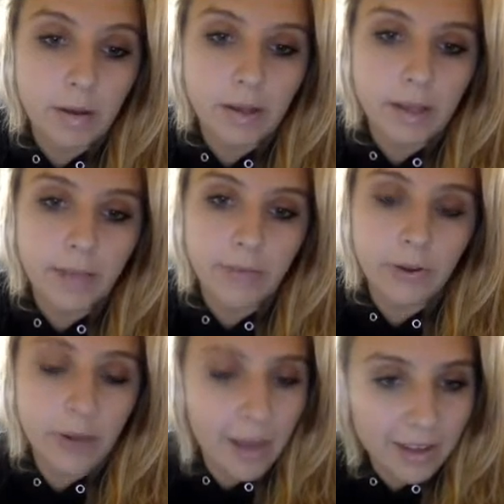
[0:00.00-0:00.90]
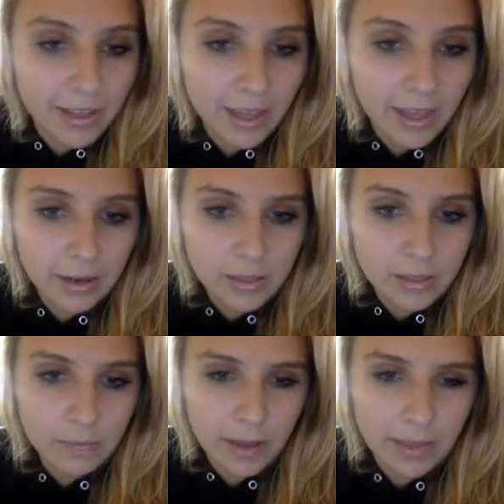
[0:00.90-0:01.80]
If you don't have anything in here,
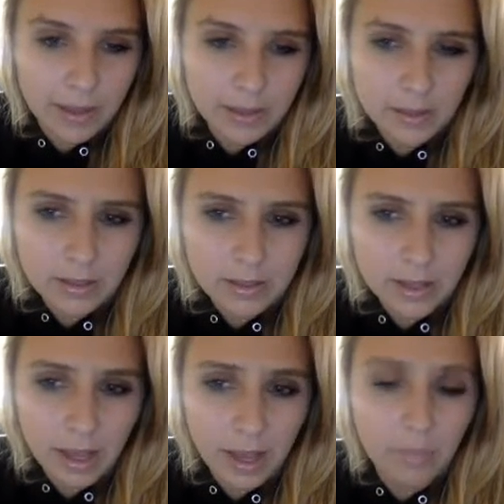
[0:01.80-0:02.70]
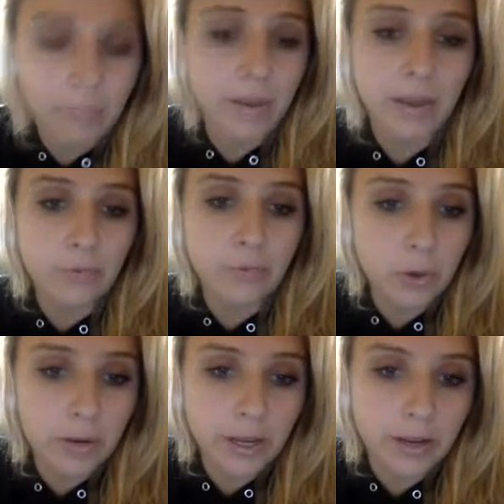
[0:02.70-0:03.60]
I think it's going to say begin
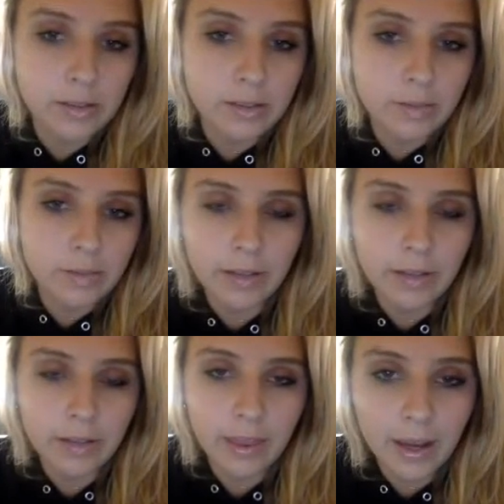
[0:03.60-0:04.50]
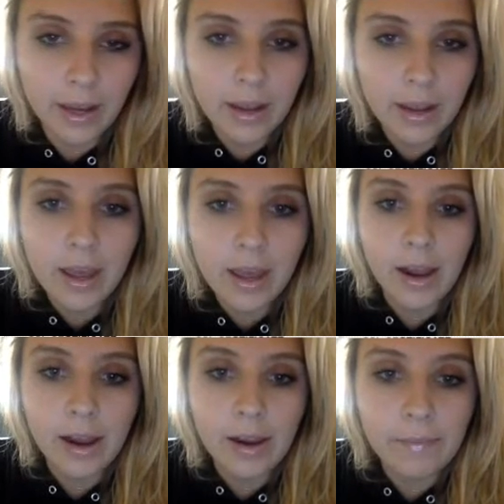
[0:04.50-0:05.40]
forwarding or something like that.
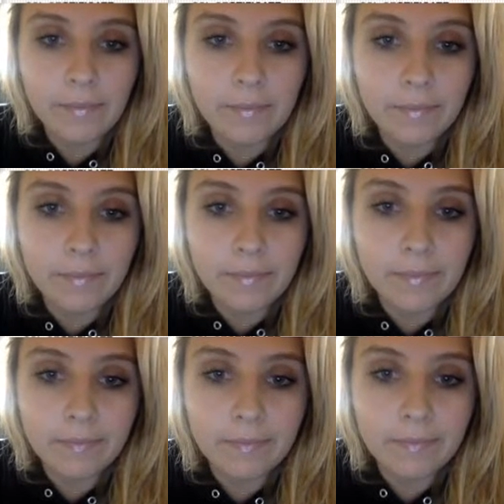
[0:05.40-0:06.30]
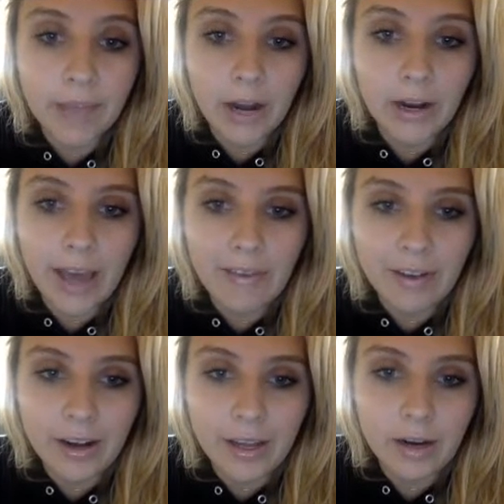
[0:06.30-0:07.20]
I already have it
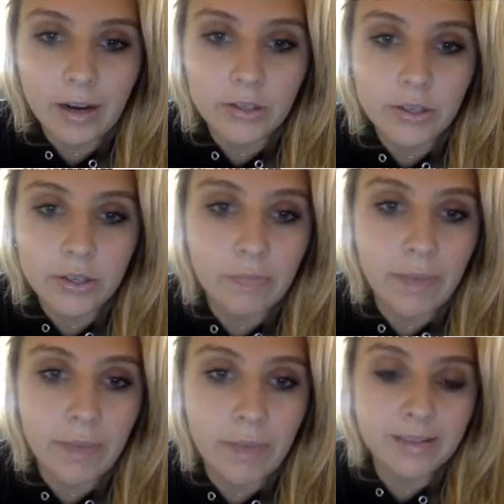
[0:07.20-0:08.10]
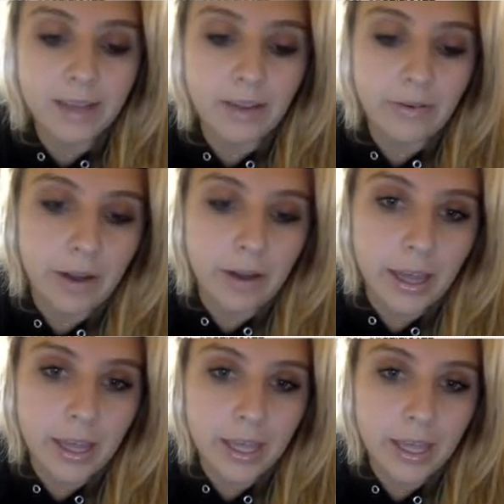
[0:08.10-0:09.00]
in here. So you would paste it right
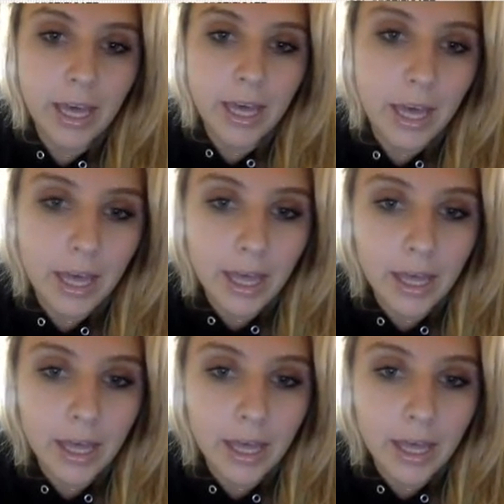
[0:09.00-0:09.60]
here.